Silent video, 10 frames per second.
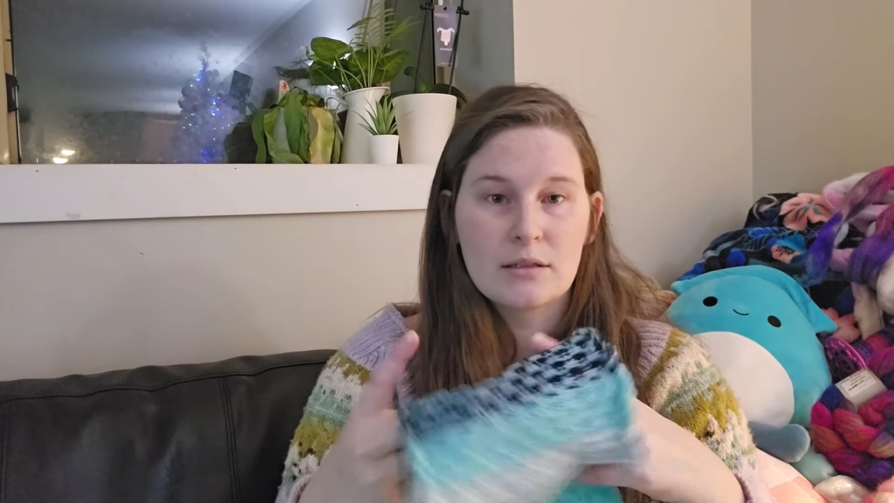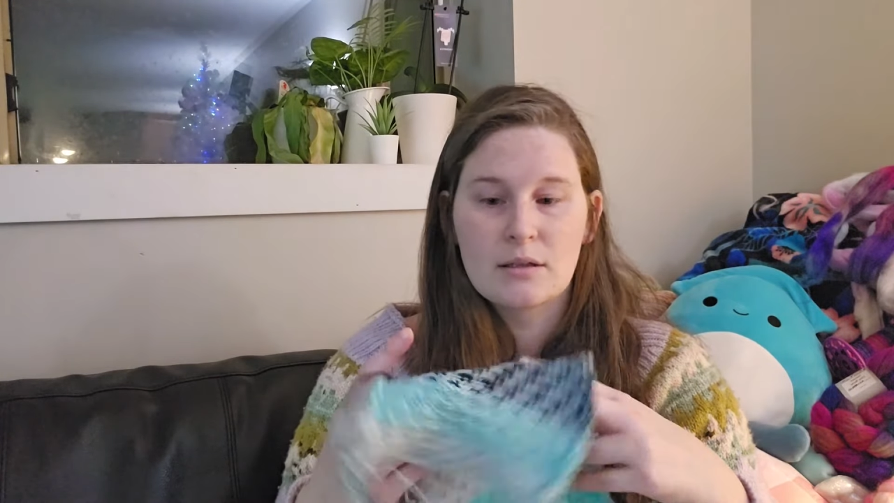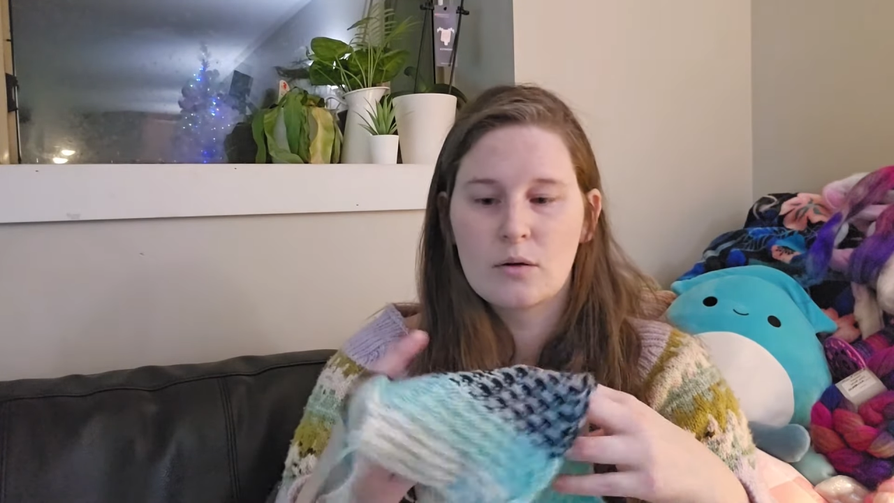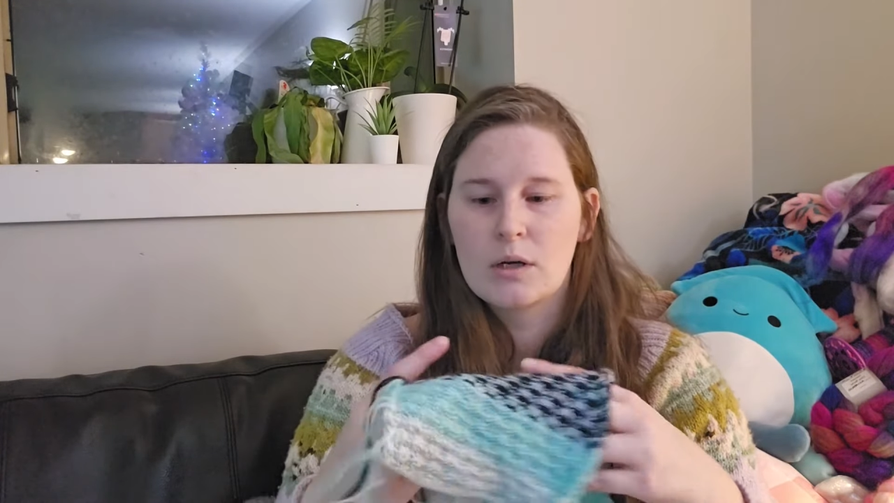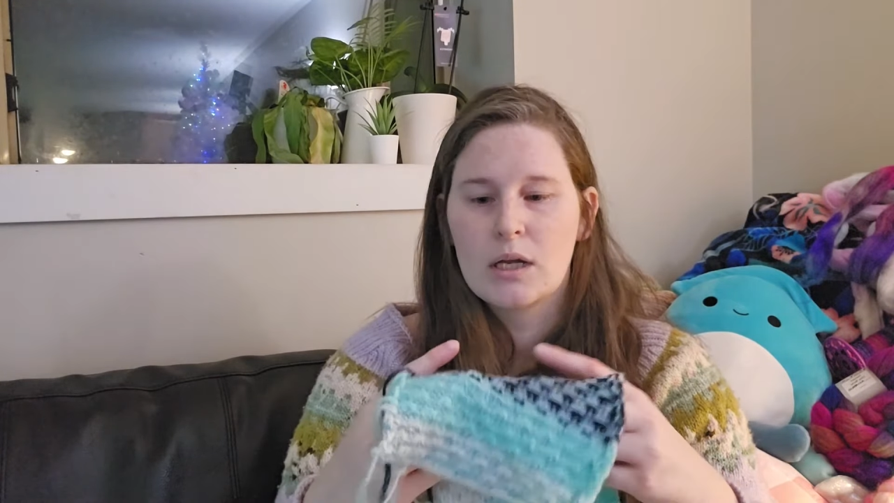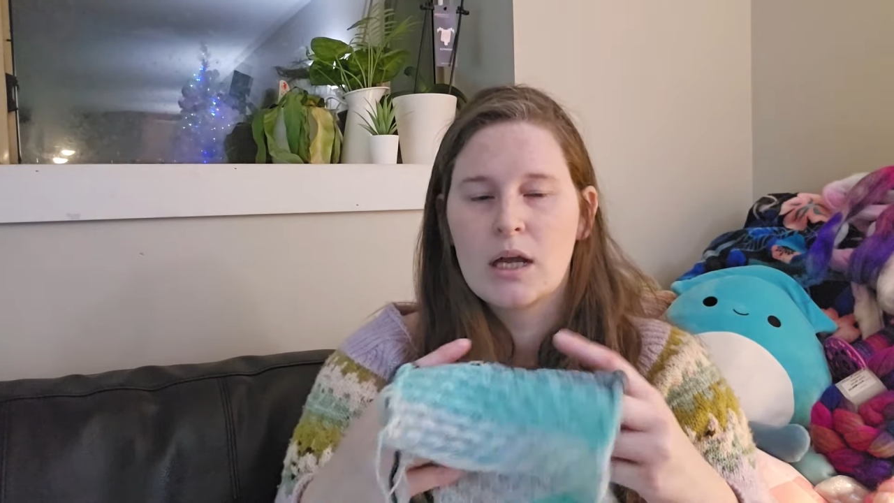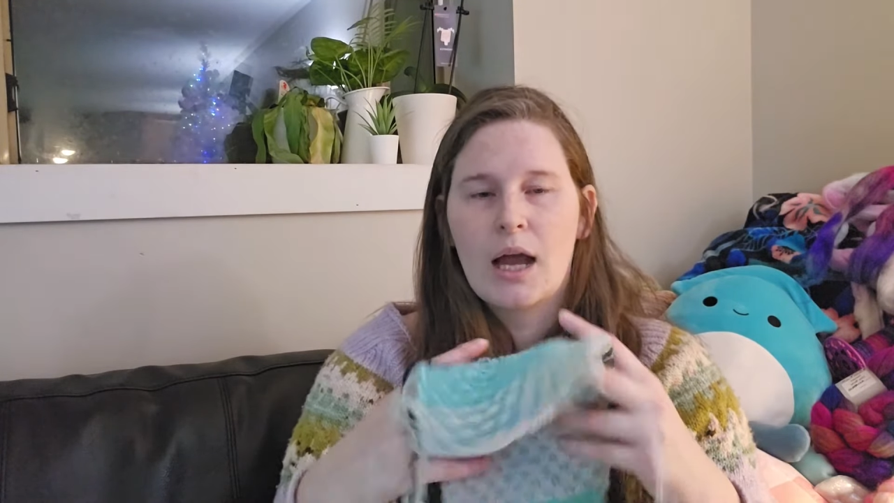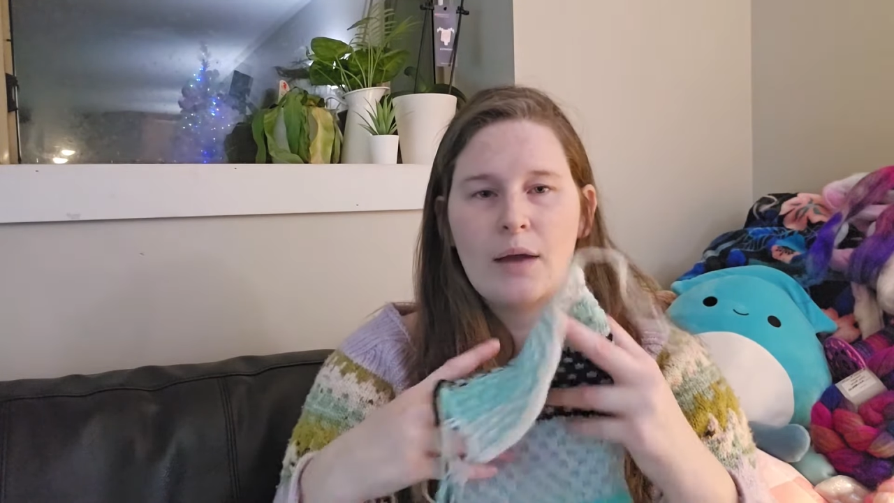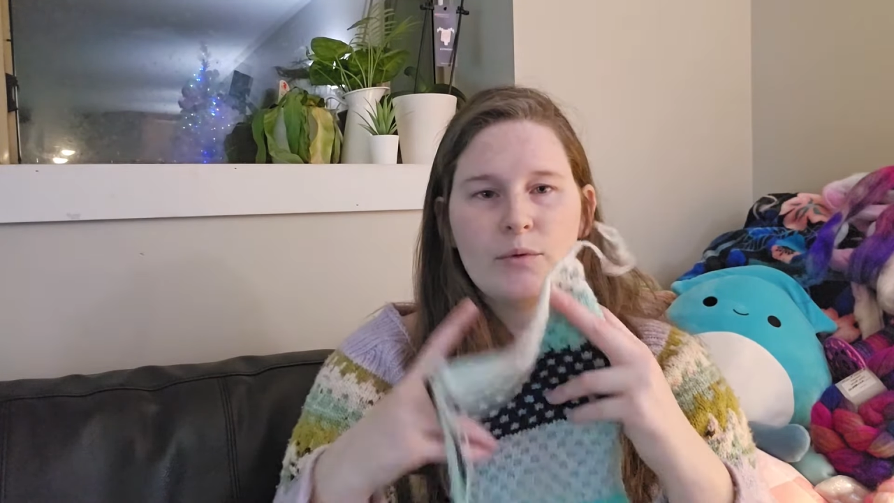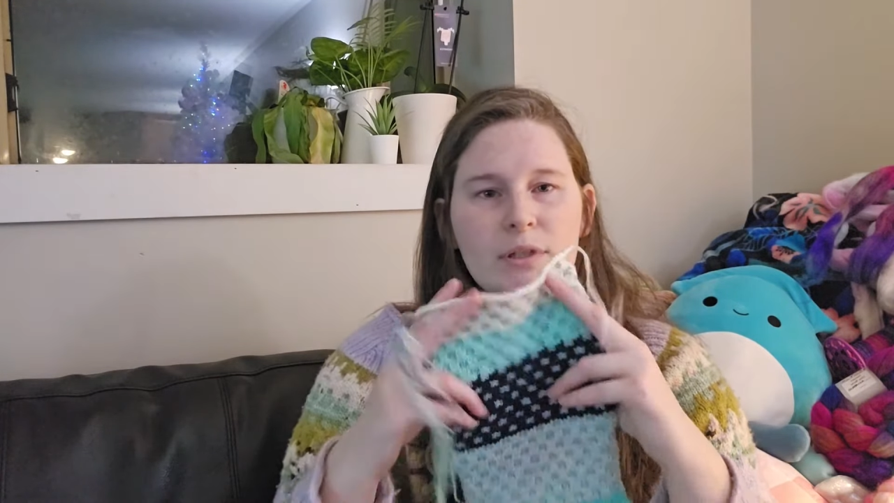So
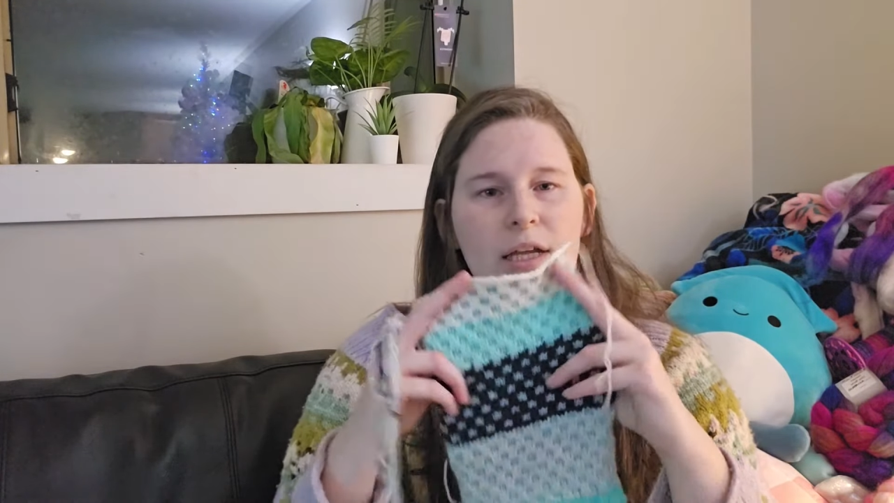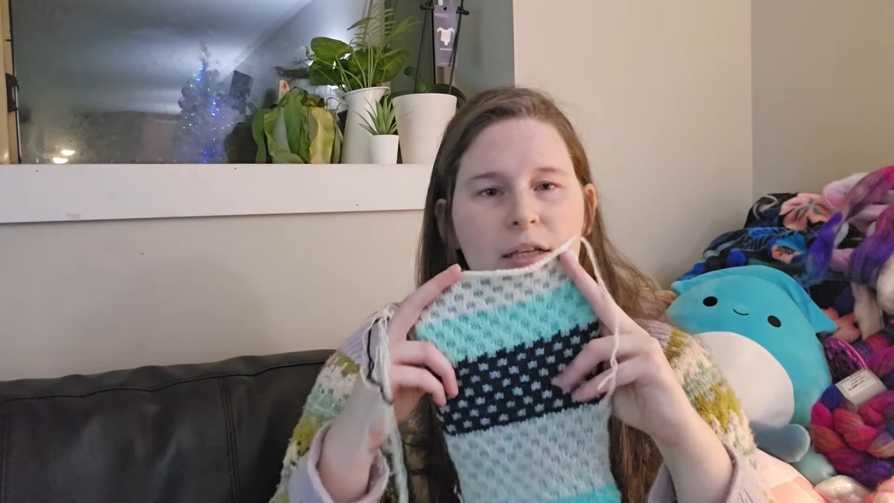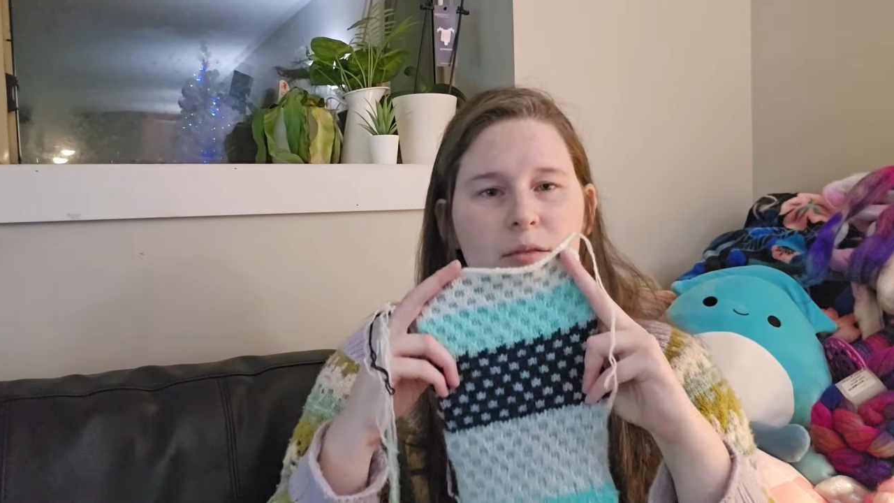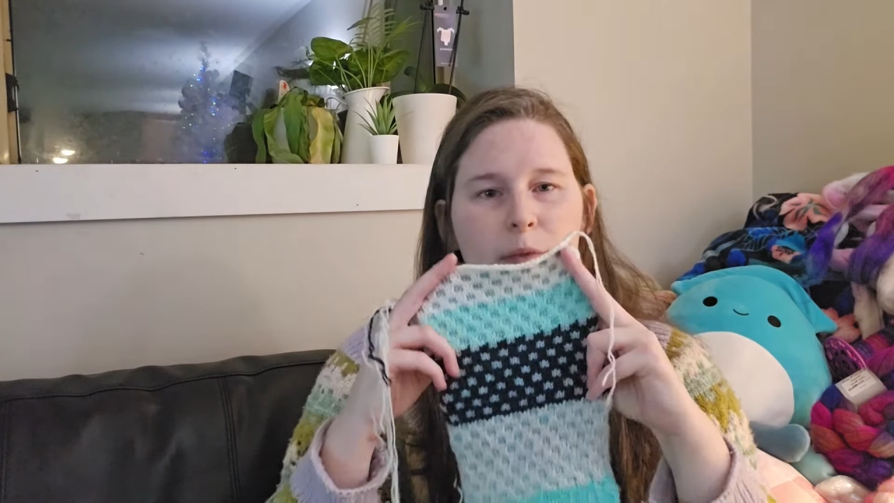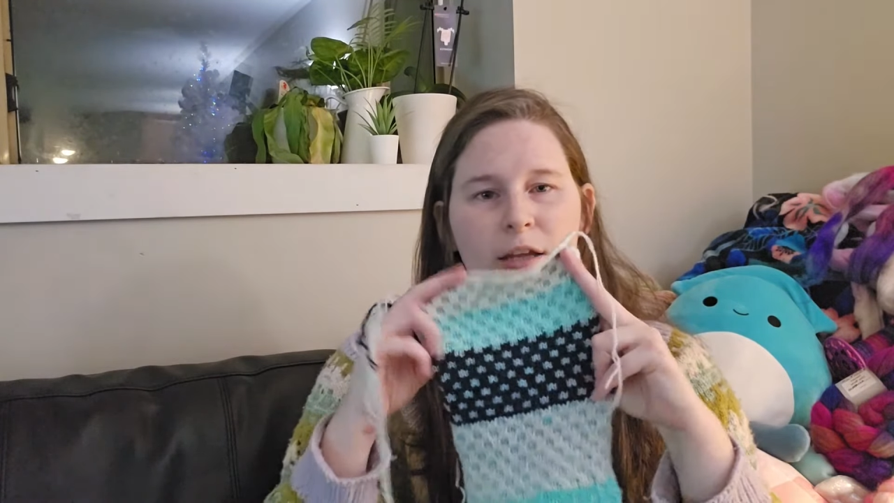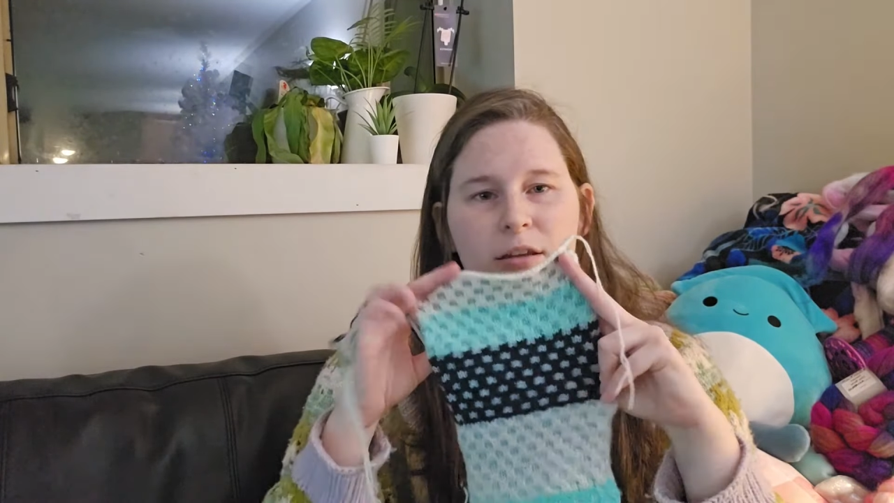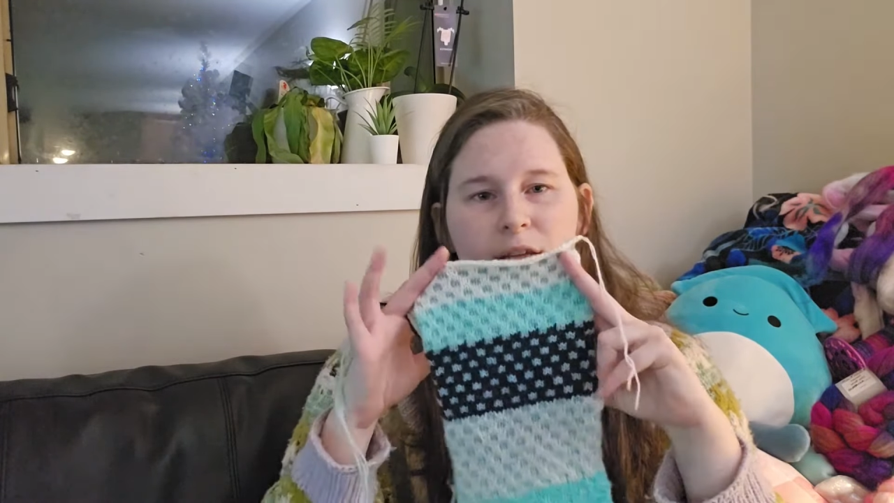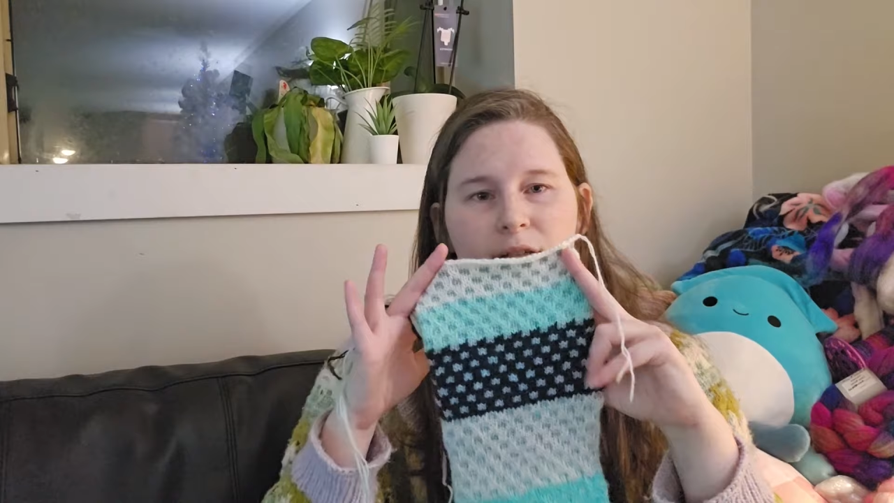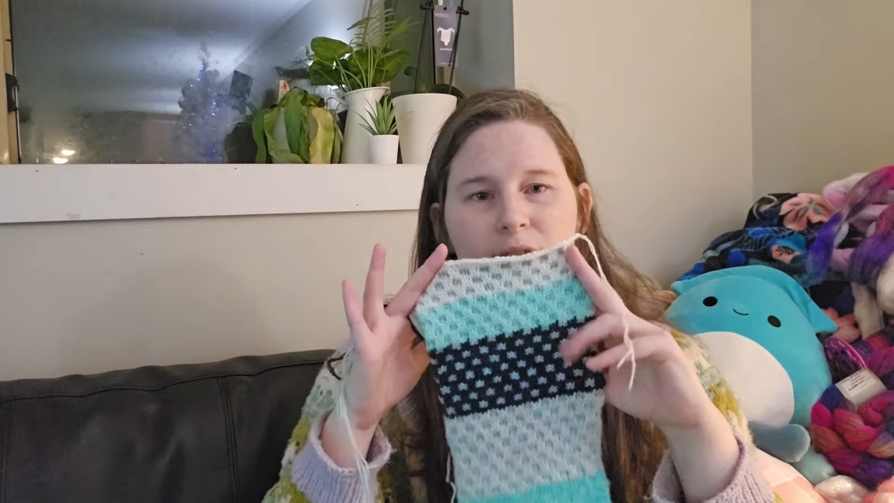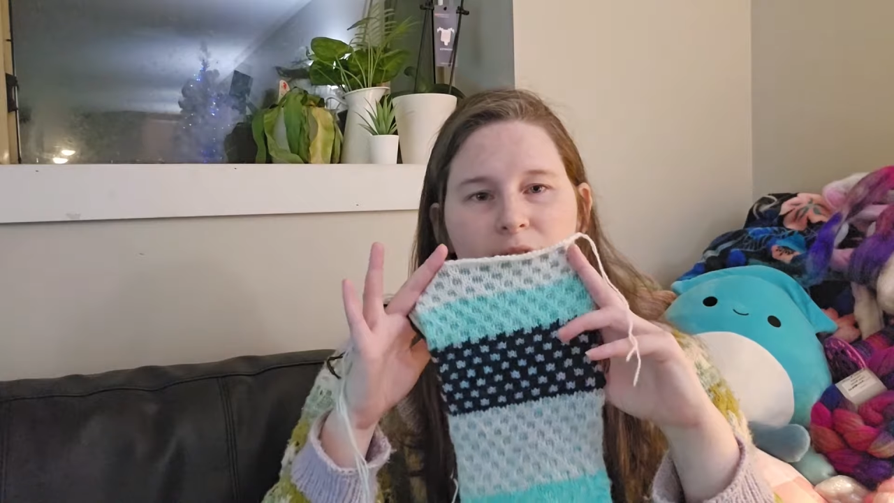I would like to make
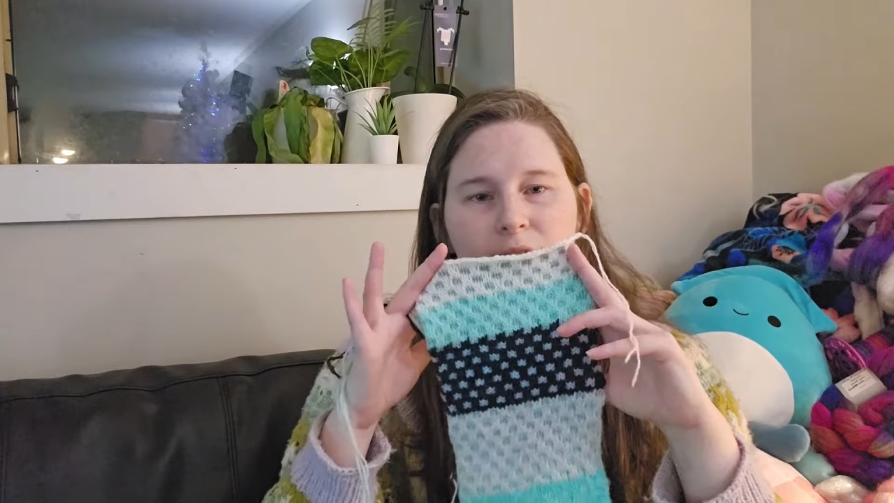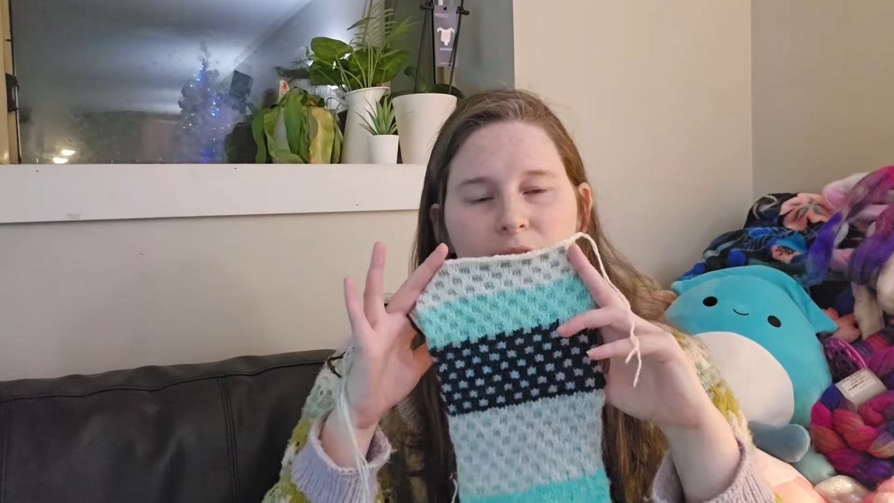this